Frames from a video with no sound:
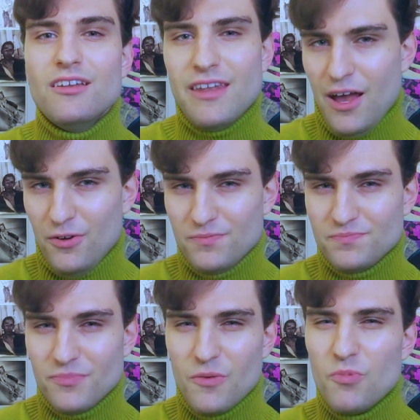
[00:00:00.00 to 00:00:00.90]
Now,
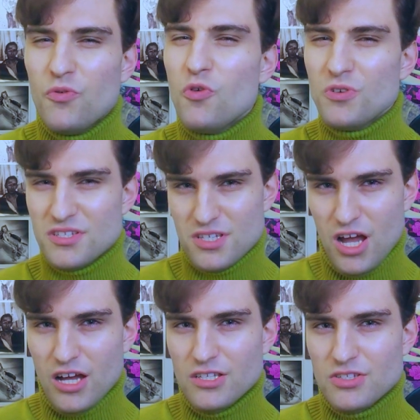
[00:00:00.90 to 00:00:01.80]
before we
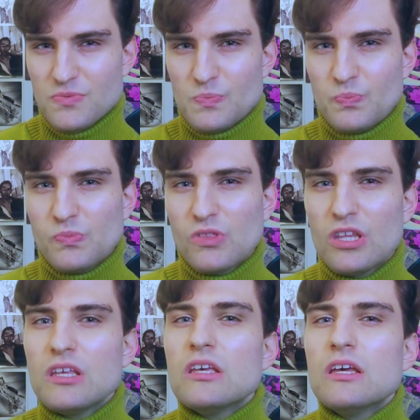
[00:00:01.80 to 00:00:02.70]
start,
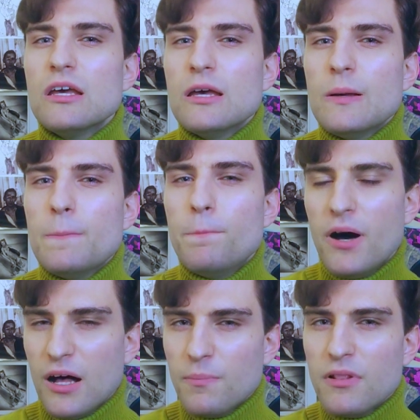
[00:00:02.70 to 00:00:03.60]

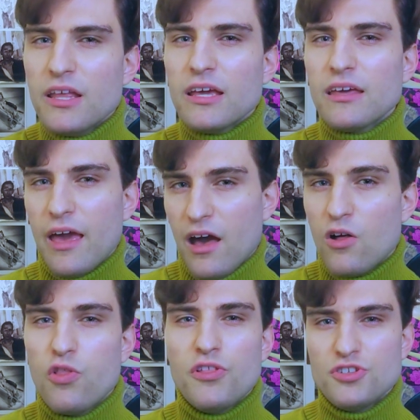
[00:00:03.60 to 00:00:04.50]
public
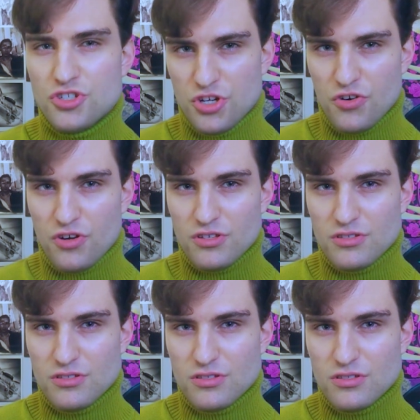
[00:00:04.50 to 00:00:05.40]
health
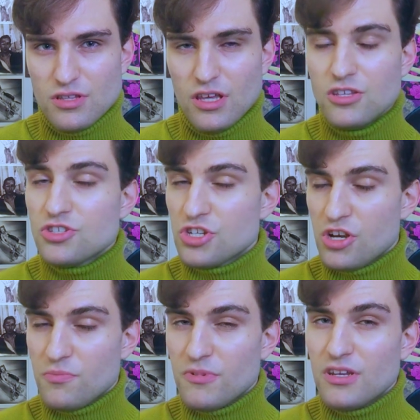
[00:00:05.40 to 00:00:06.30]
insurance in
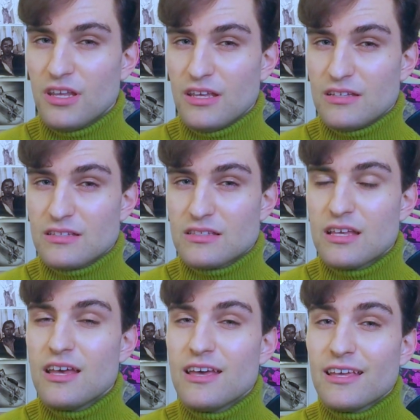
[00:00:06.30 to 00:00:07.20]
German is
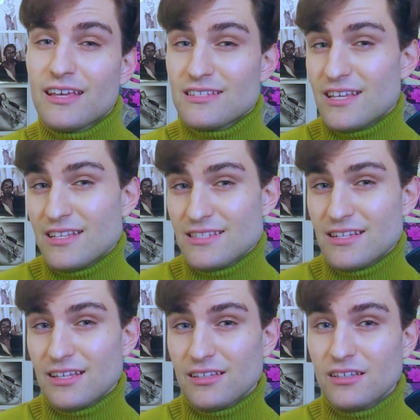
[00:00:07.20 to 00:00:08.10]

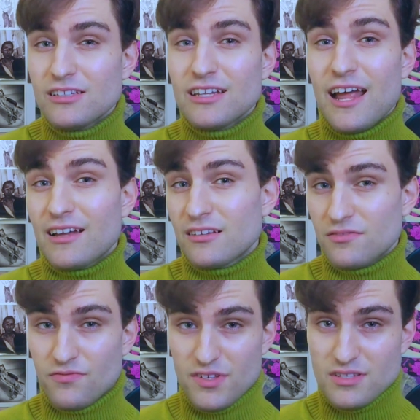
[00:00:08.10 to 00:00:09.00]
gesetzliche
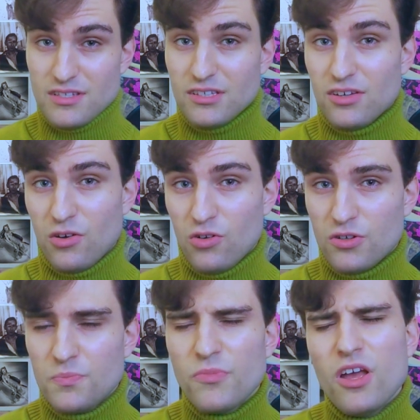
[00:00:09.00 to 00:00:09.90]

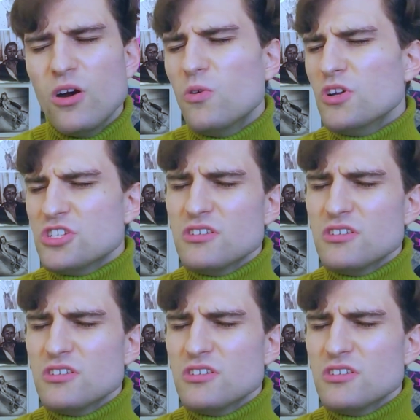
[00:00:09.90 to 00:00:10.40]
Krankenversicherung, which